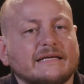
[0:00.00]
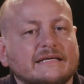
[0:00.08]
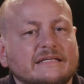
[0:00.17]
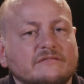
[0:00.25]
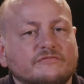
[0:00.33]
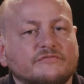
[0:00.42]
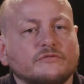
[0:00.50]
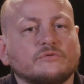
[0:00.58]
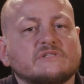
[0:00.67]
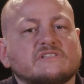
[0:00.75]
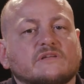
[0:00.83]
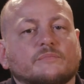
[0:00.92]

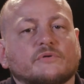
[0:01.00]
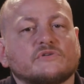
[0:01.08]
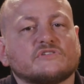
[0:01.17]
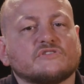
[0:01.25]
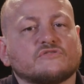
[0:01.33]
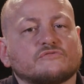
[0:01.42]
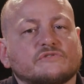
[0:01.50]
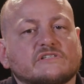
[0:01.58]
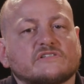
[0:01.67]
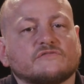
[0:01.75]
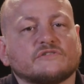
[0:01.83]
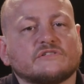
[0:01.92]
influence the person's
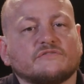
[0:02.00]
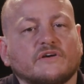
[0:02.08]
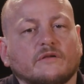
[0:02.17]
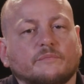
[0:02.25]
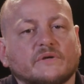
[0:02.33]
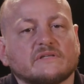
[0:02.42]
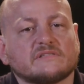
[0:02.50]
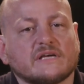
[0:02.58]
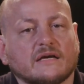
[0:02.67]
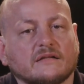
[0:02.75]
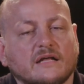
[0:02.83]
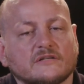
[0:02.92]
risk for developing
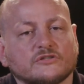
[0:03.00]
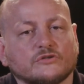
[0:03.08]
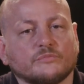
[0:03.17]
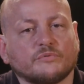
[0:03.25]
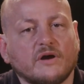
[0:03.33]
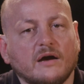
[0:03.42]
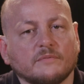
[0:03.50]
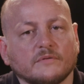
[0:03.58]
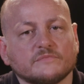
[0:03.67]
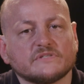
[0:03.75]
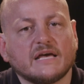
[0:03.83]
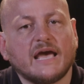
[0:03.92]
psychological
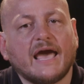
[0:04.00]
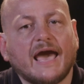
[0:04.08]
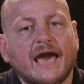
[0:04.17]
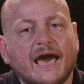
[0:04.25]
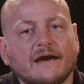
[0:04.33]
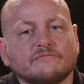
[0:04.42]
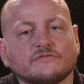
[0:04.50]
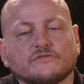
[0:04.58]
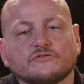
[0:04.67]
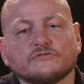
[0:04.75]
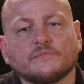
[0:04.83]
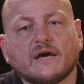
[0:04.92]
problems after
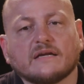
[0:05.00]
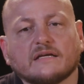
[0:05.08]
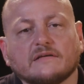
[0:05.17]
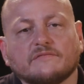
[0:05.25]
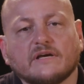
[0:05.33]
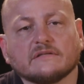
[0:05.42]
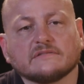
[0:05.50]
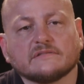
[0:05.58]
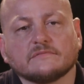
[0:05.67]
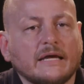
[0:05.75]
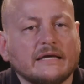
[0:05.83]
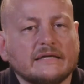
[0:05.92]
the traumatic event.
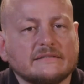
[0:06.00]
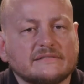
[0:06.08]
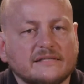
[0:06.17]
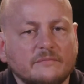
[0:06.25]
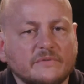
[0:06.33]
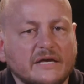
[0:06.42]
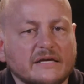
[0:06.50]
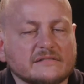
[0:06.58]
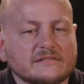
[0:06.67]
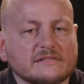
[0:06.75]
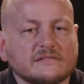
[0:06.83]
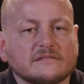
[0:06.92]
In some
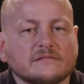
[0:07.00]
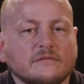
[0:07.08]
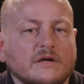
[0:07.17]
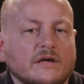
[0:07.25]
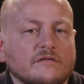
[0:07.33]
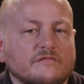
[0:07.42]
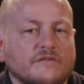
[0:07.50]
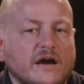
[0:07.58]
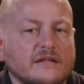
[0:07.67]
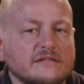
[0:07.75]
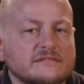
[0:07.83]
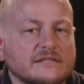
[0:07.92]
cases,
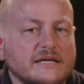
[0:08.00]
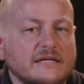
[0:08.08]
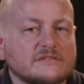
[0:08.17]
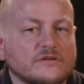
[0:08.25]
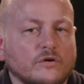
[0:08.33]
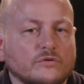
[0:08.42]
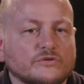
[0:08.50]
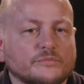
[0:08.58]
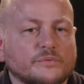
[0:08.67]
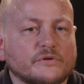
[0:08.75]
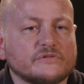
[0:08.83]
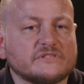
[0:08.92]
violence against older
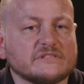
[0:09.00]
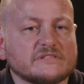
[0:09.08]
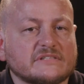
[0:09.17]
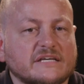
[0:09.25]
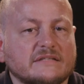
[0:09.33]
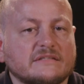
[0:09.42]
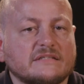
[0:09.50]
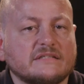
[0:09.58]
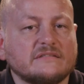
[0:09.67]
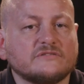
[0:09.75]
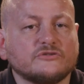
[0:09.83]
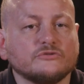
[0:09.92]
persons can
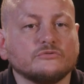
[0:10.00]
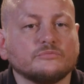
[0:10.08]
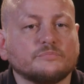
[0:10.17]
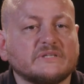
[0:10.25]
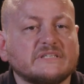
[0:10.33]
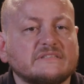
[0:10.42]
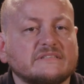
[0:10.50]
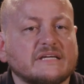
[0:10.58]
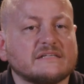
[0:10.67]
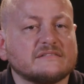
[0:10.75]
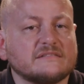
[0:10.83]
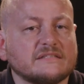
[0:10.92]
lead to
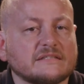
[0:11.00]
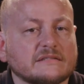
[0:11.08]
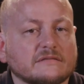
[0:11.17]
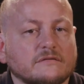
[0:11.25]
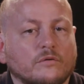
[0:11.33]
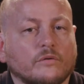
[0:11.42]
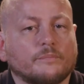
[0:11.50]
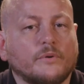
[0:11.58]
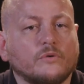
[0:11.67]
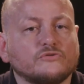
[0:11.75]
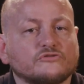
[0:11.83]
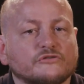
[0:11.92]
PTSD, or
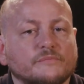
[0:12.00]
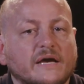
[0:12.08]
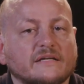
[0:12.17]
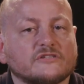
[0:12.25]
post-traumatic